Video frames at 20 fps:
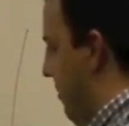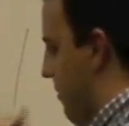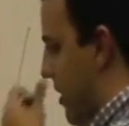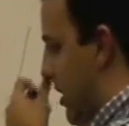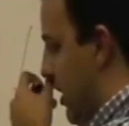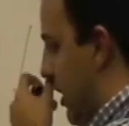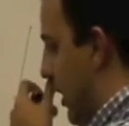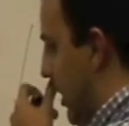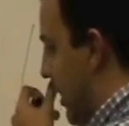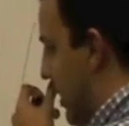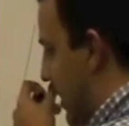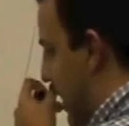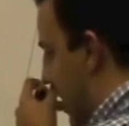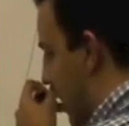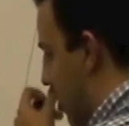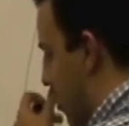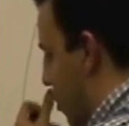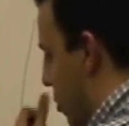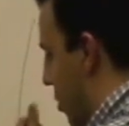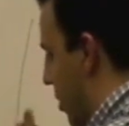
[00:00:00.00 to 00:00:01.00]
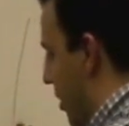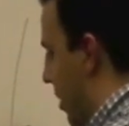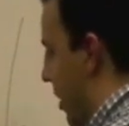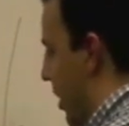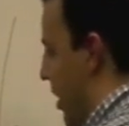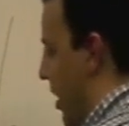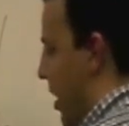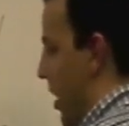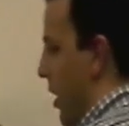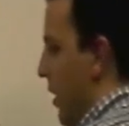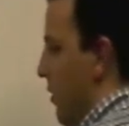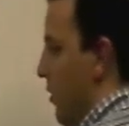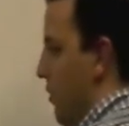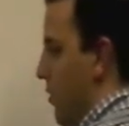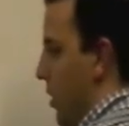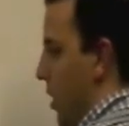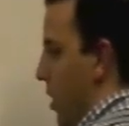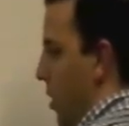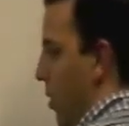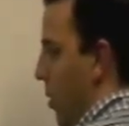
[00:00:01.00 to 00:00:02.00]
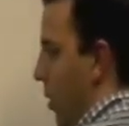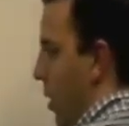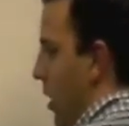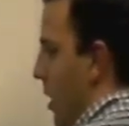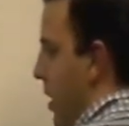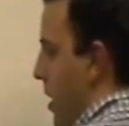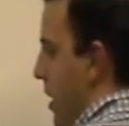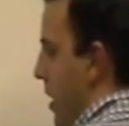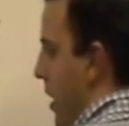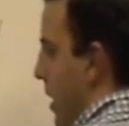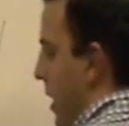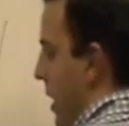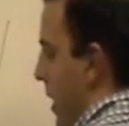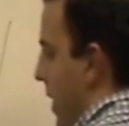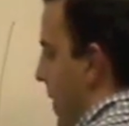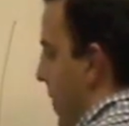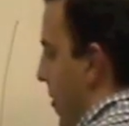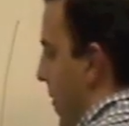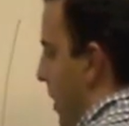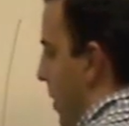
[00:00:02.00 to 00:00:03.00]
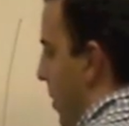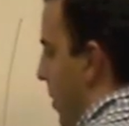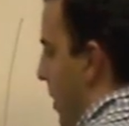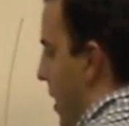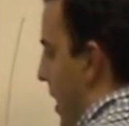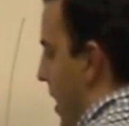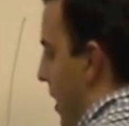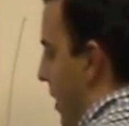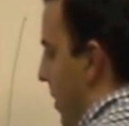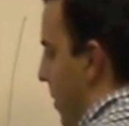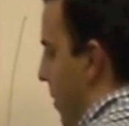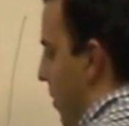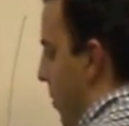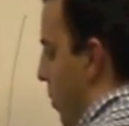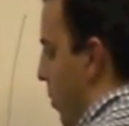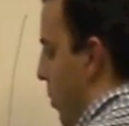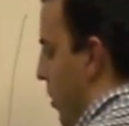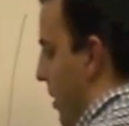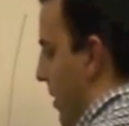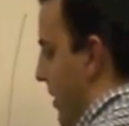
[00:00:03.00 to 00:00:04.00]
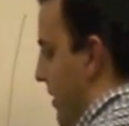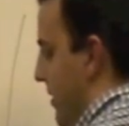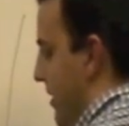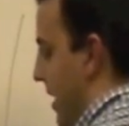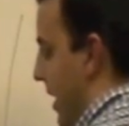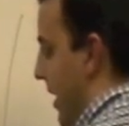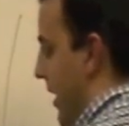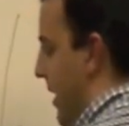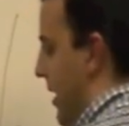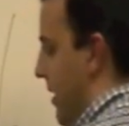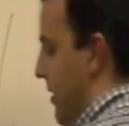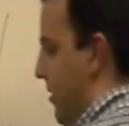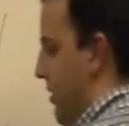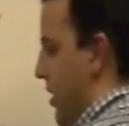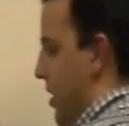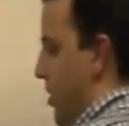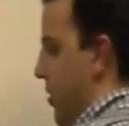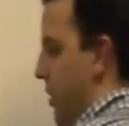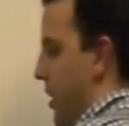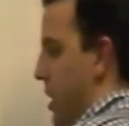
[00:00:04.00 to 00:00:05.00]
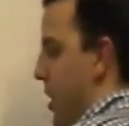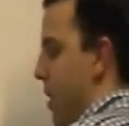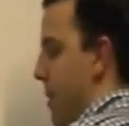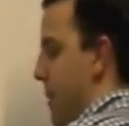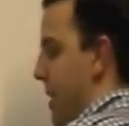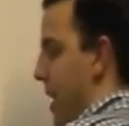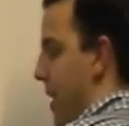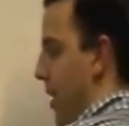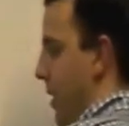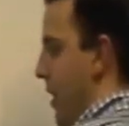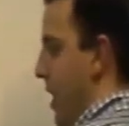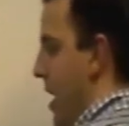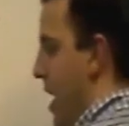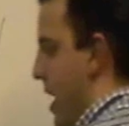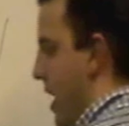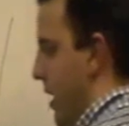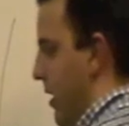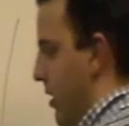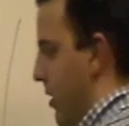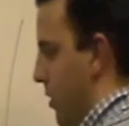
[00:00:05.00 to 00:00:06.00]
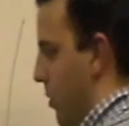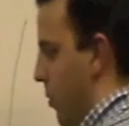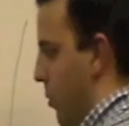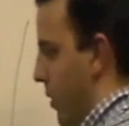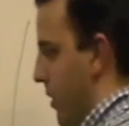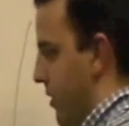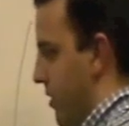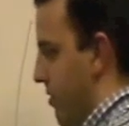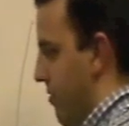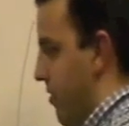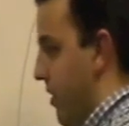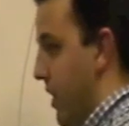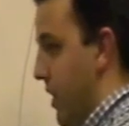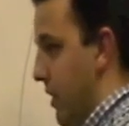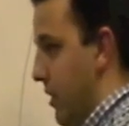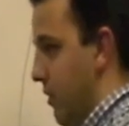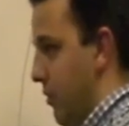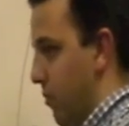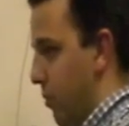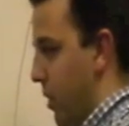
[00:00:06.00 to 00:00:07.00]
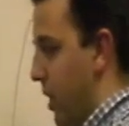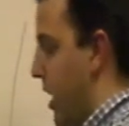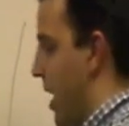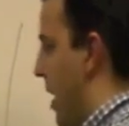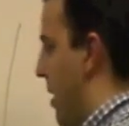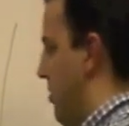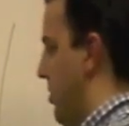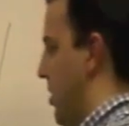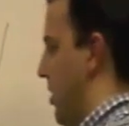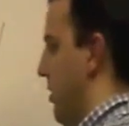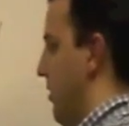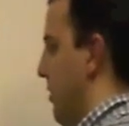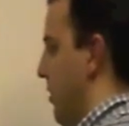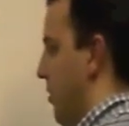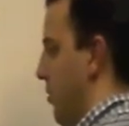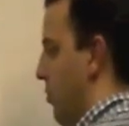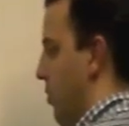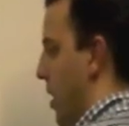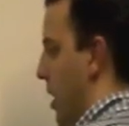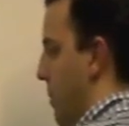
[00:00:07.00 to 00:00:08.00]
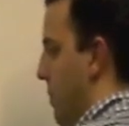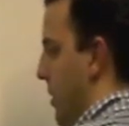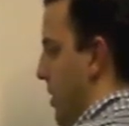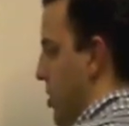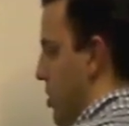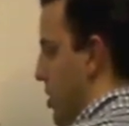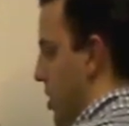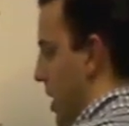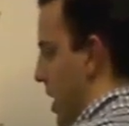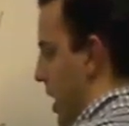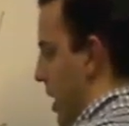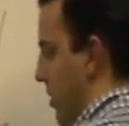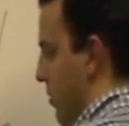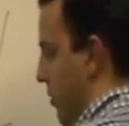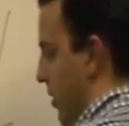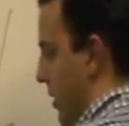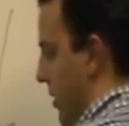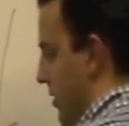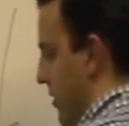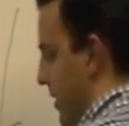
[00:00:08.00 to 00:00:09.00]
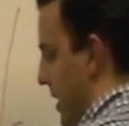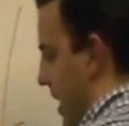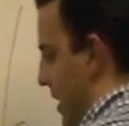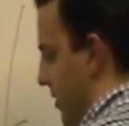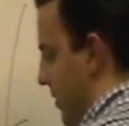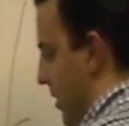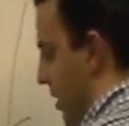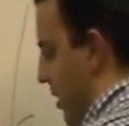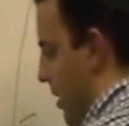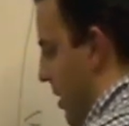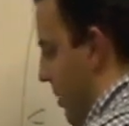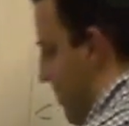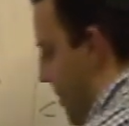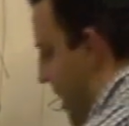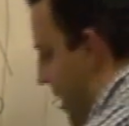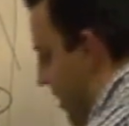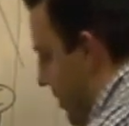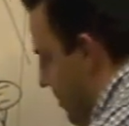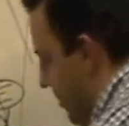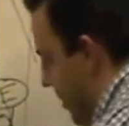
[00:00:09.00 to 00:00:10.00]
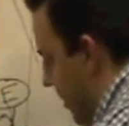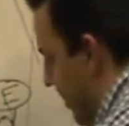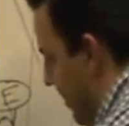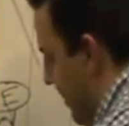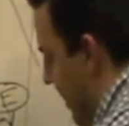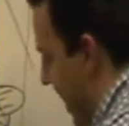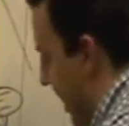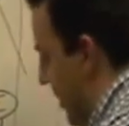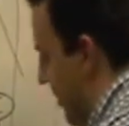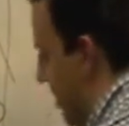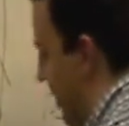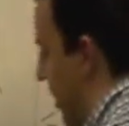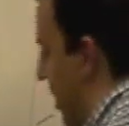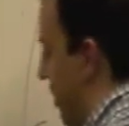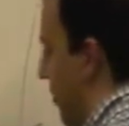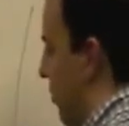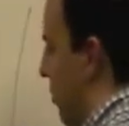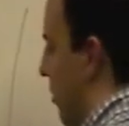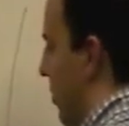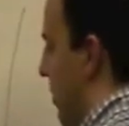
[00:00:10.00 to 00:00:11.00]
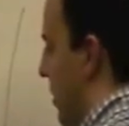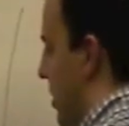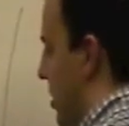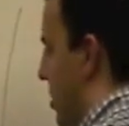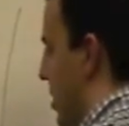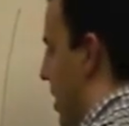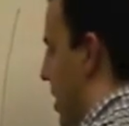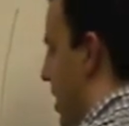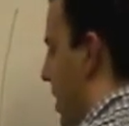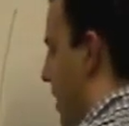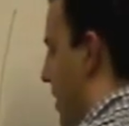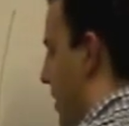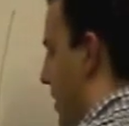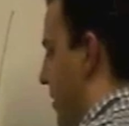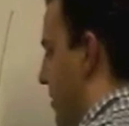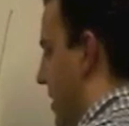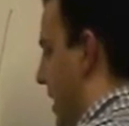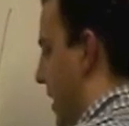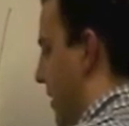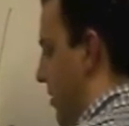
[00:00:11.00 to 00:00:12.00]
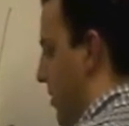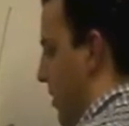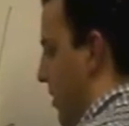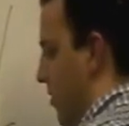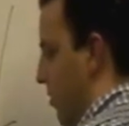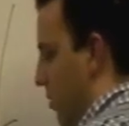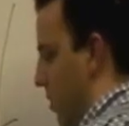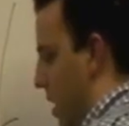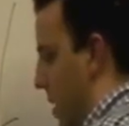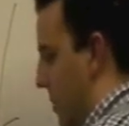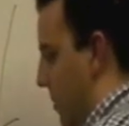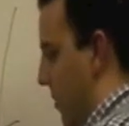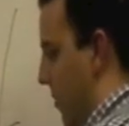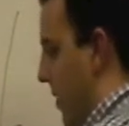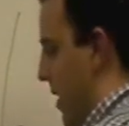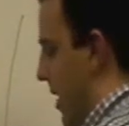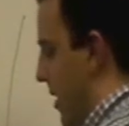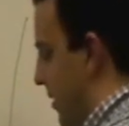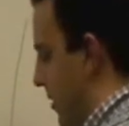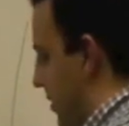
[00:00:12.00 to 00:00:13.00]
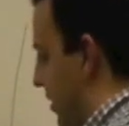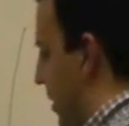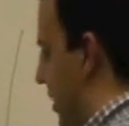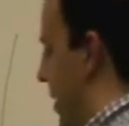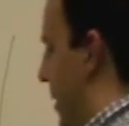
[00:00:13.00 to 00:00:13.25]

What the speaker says: if he can get that corner. So one of the techniques that you'll hear about a lot with defending this read option is the scrape exchange, where this guy's going to come down, he's going to attack the line of scrimmage, and this guy's going to scrape around.